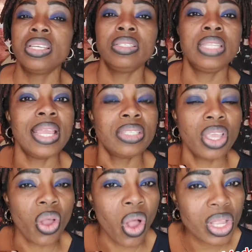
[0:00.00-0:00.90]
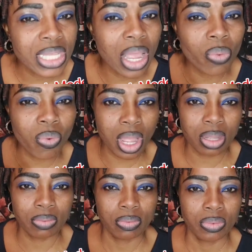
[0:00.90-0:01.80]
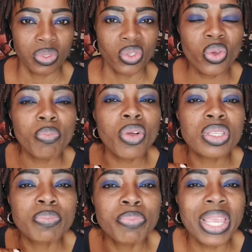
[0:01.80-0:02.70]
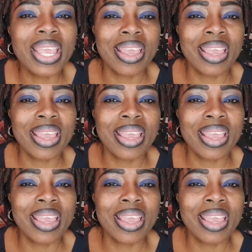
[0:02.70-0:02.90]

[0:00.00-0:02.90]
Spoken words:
Then the other one, you must be